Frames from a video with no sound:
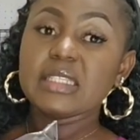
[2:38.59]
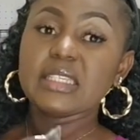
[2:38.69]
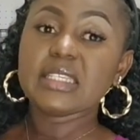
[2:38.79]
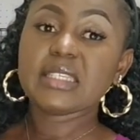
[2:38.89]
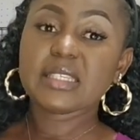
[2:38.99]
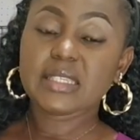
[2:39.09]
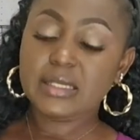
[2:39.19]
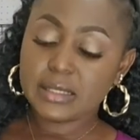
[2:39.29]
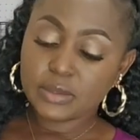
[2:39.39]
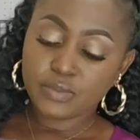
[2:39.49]

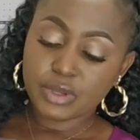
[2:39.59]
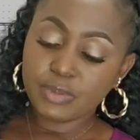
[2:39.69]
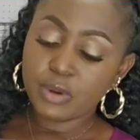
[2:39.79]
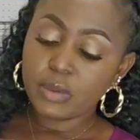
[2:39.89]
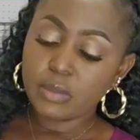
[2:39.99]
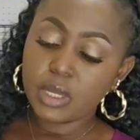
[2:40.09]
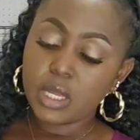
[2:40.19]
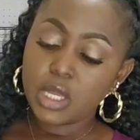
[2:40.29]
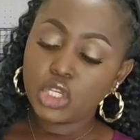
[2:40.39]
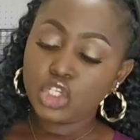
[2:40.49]
this ribbon
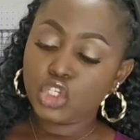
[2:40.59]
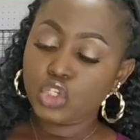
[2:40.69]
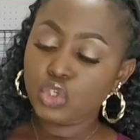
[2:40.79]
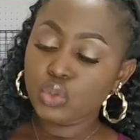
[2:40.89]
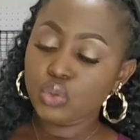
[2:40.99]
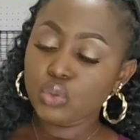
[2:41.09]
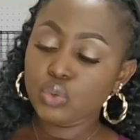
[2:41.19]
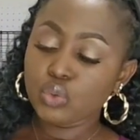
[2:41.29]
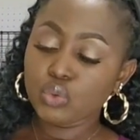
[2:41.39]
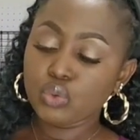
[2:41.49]

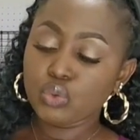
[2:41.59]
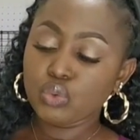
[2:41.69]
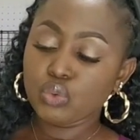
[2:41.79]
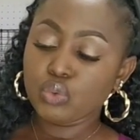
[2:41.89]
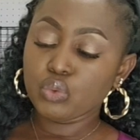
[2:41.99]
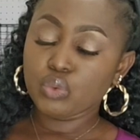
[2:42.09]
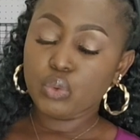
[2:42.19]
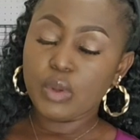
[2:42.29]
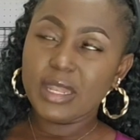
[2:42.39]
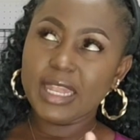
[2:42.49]

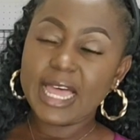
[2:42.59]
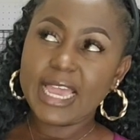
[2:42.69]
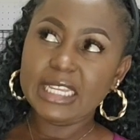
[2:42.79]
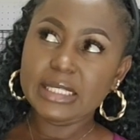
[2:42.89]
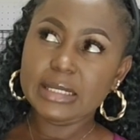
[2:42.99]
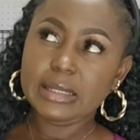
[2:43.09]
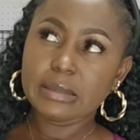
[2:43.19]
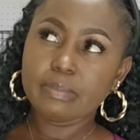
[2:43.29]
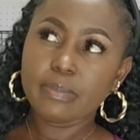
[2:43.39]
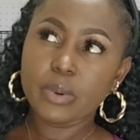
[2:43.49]
to light